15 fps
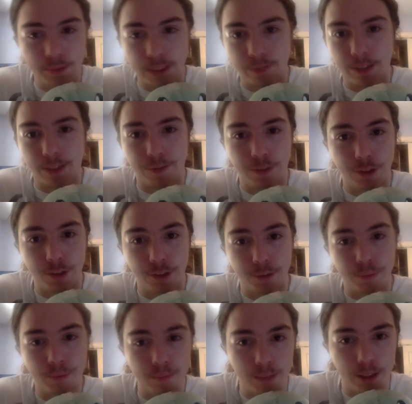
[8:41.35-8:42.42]
I've had a few
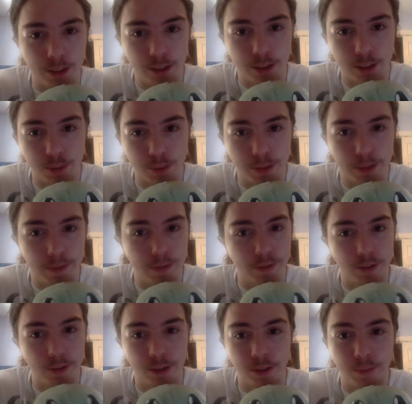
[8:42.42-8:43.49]
ideas, but I've
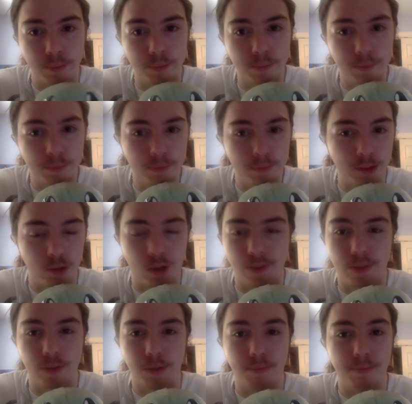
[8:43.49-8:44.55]
never done them. So I've
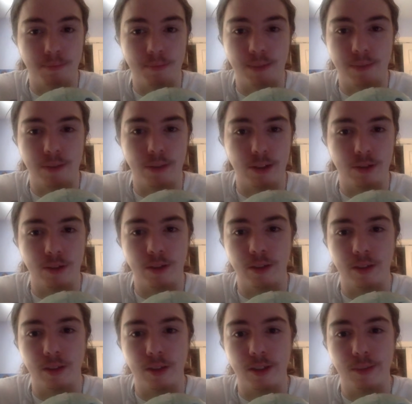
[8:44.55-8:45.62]
never actually done
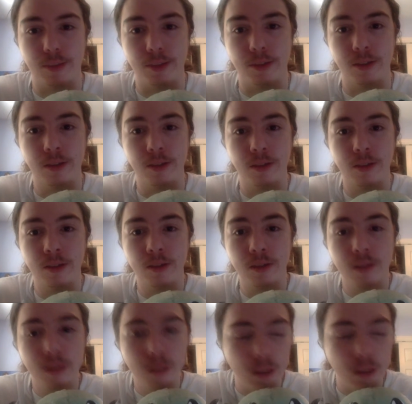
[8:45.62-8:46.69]
a cosplay.
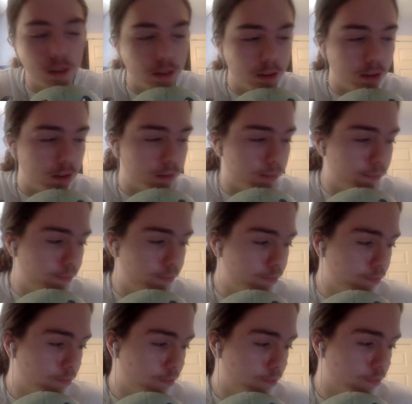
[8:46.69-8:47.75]

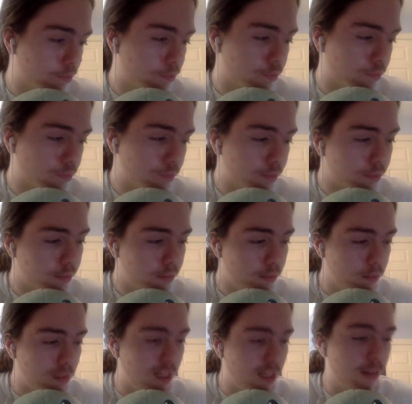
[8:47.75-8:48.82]

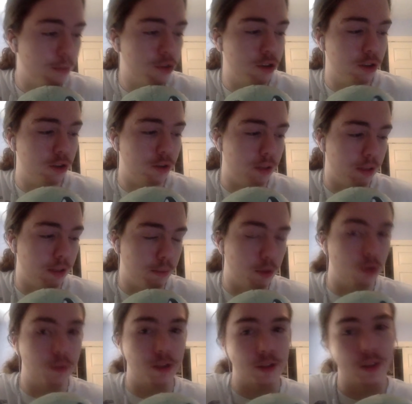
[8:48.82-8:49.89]
How much longer do I think
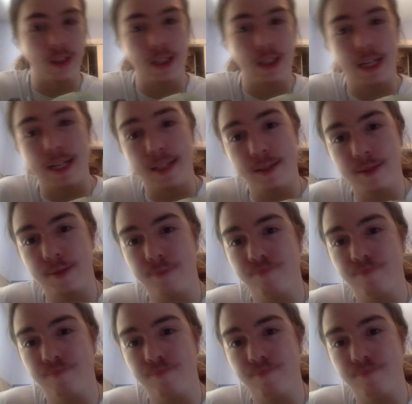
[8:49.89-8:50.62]
Pokemon is gonna last?